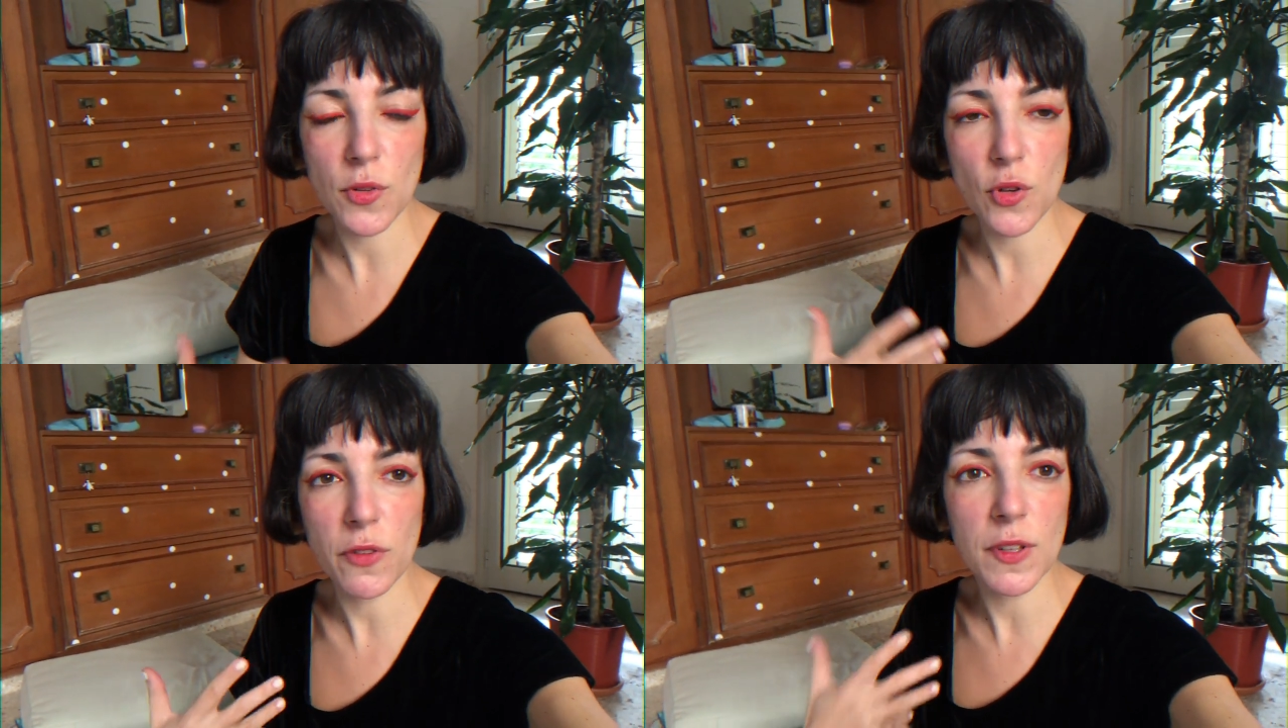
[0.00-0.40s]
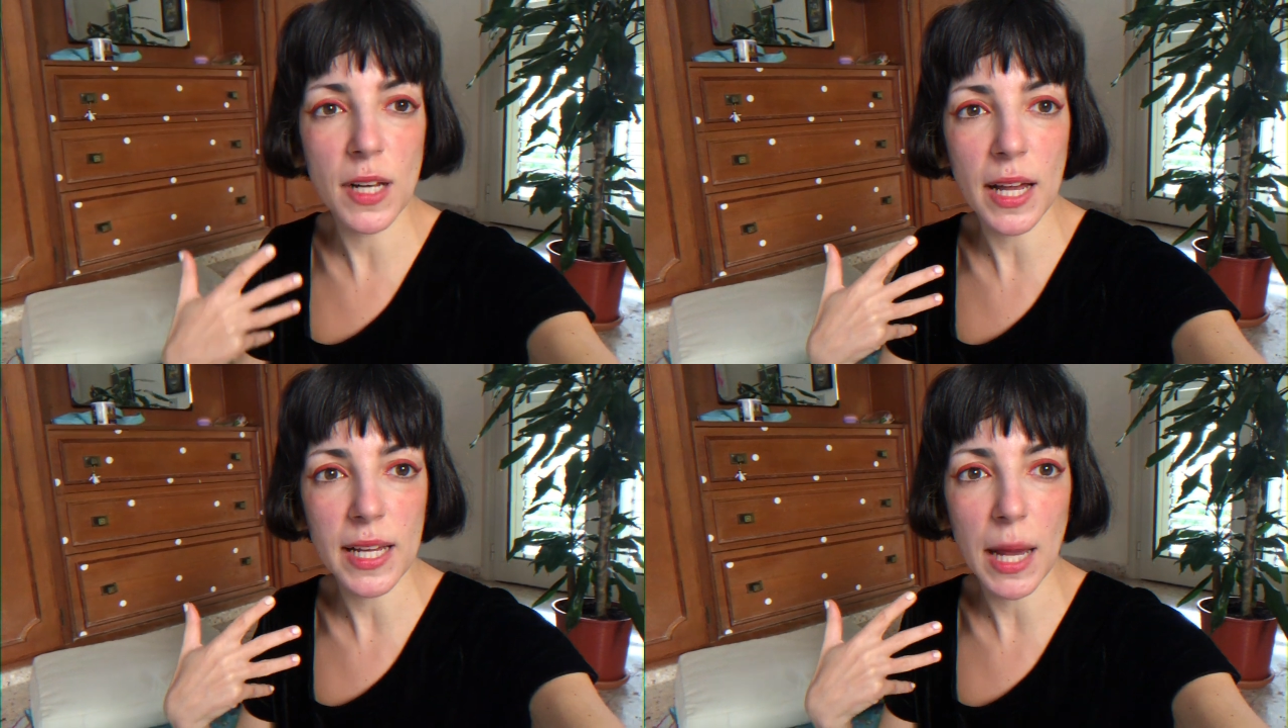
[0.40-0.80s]
So I feel
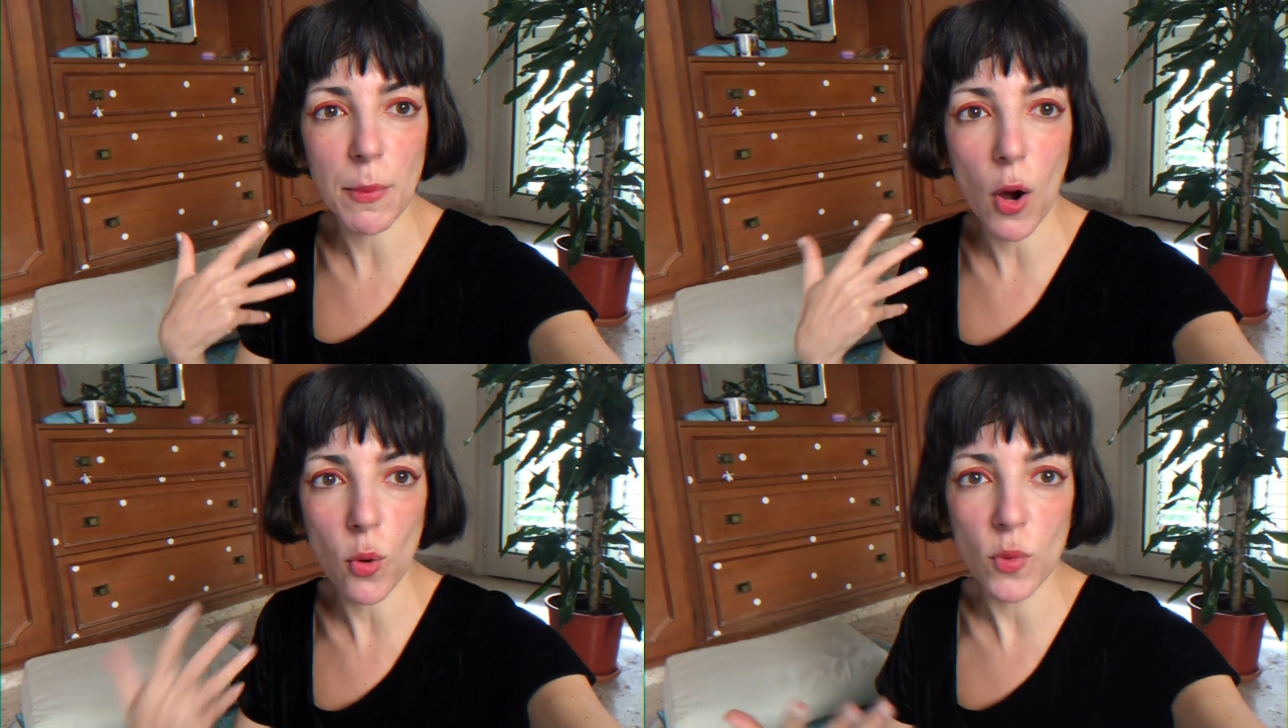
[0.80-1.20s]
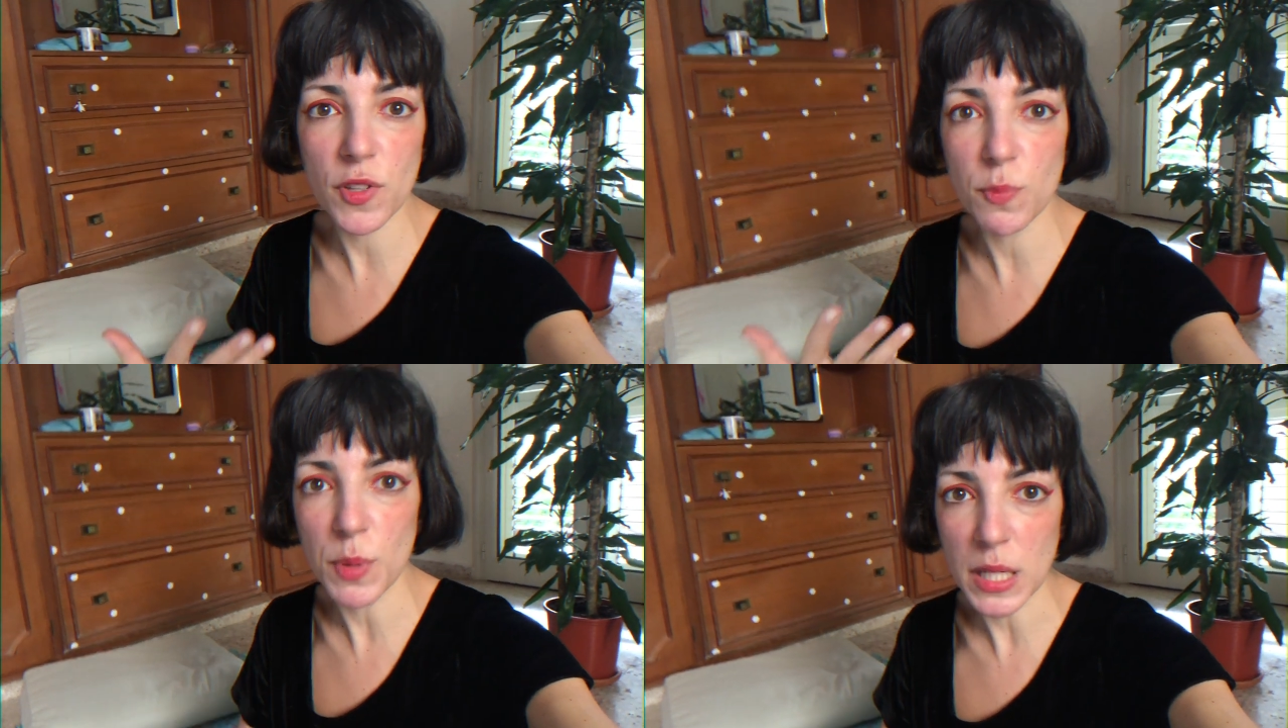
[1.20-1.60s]
like I'm
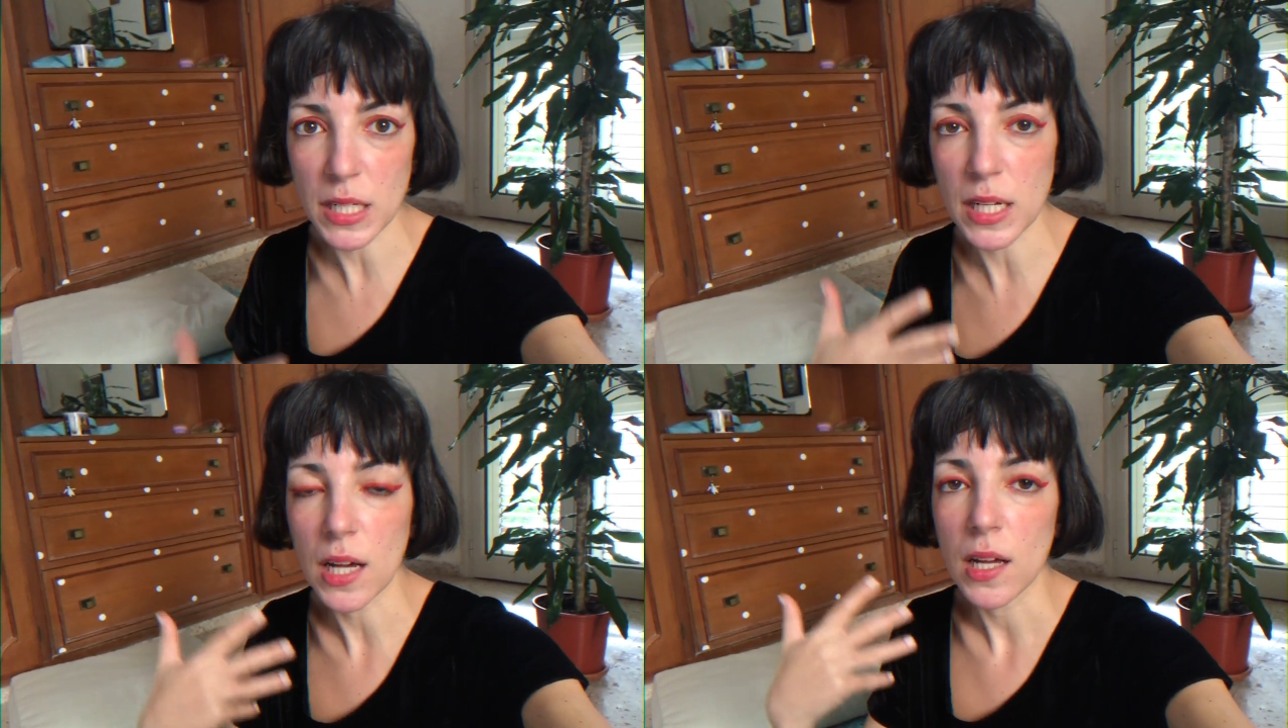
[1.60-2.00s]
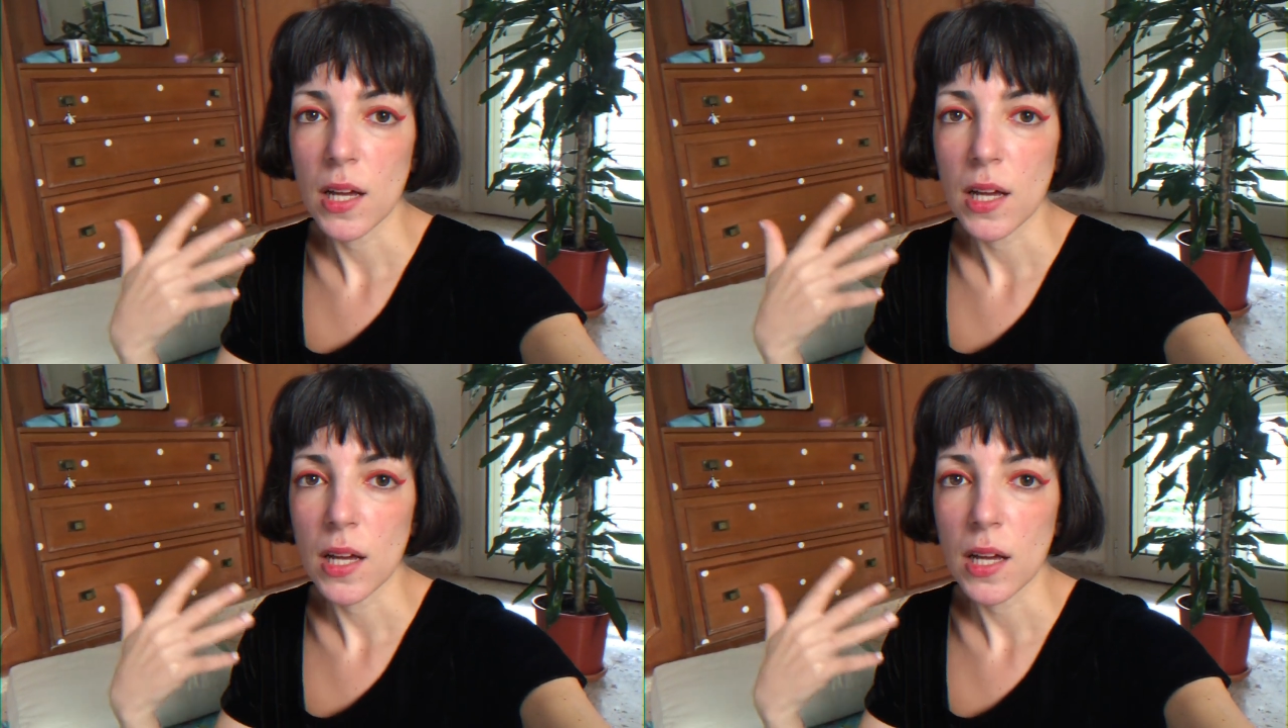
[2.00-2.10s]
always been